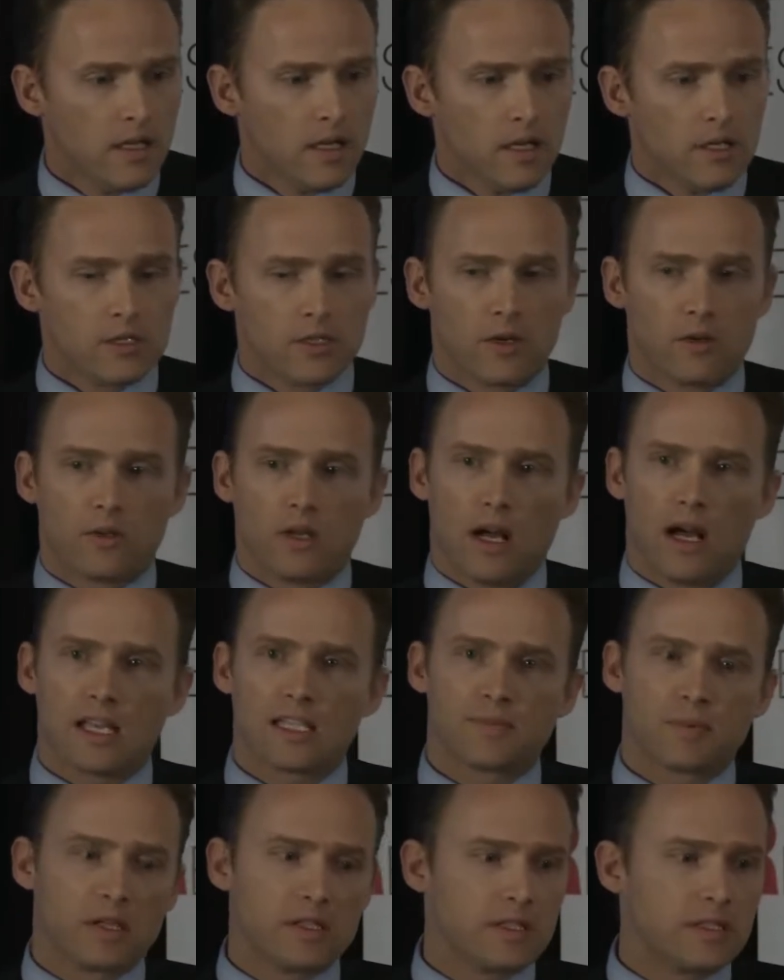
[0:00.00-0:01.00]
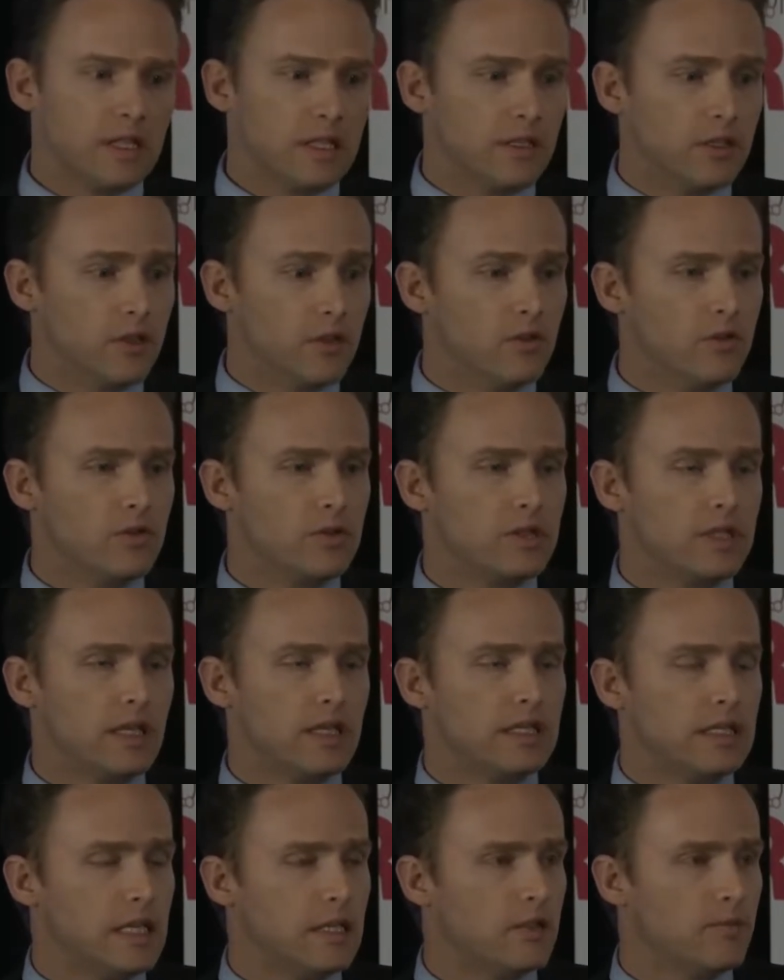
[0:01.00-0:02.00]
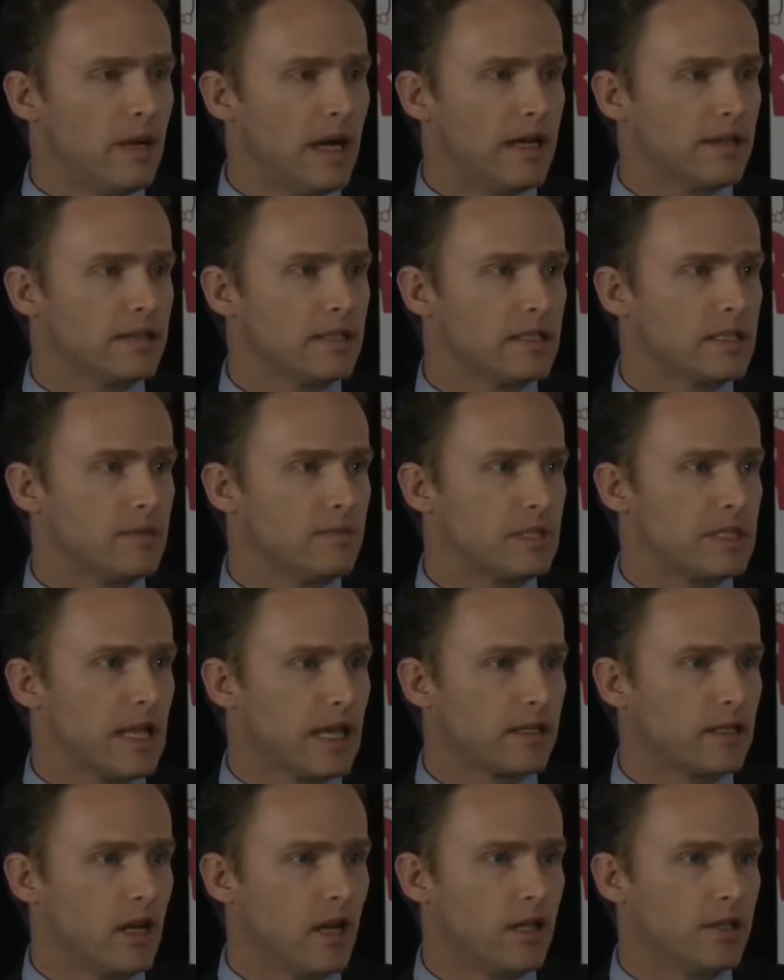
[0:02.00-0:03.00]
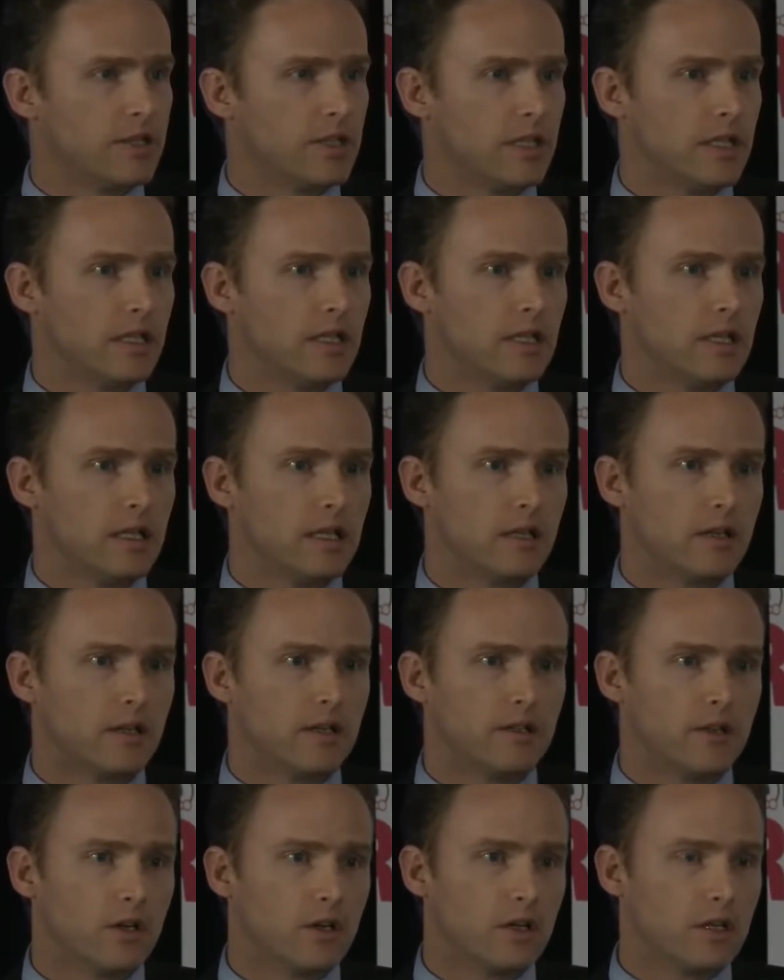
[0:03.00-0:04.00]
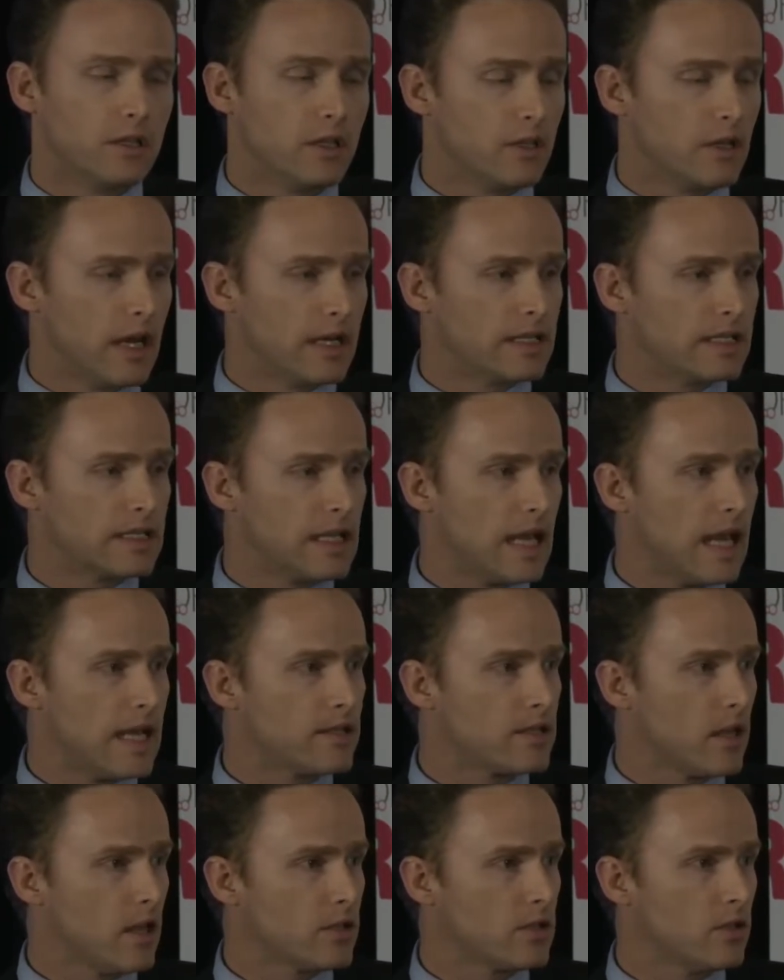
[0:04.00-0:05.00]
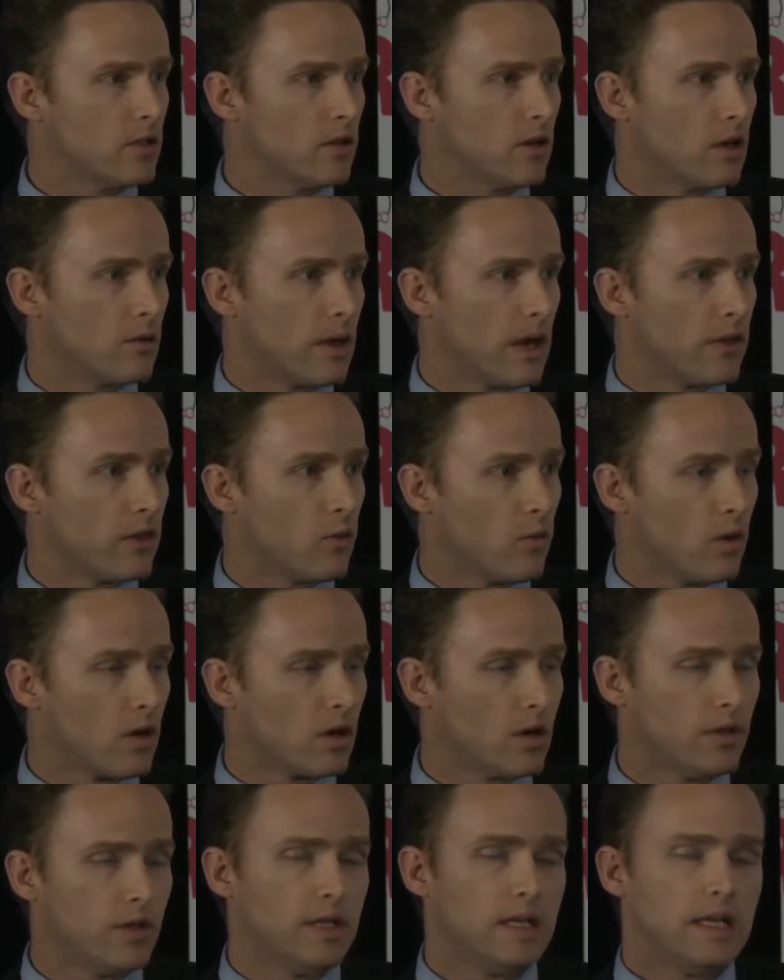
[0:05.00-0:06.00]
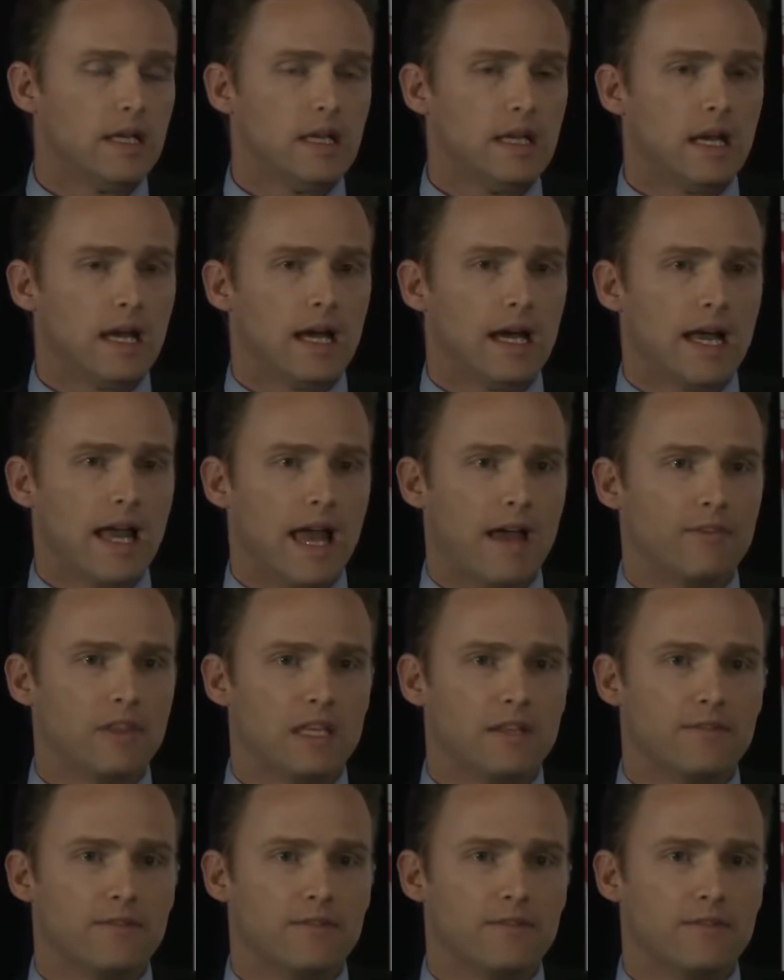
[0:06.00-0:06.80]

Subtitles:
So hospitals that use T2 Biosystems technology here in the United States, also around the world, have the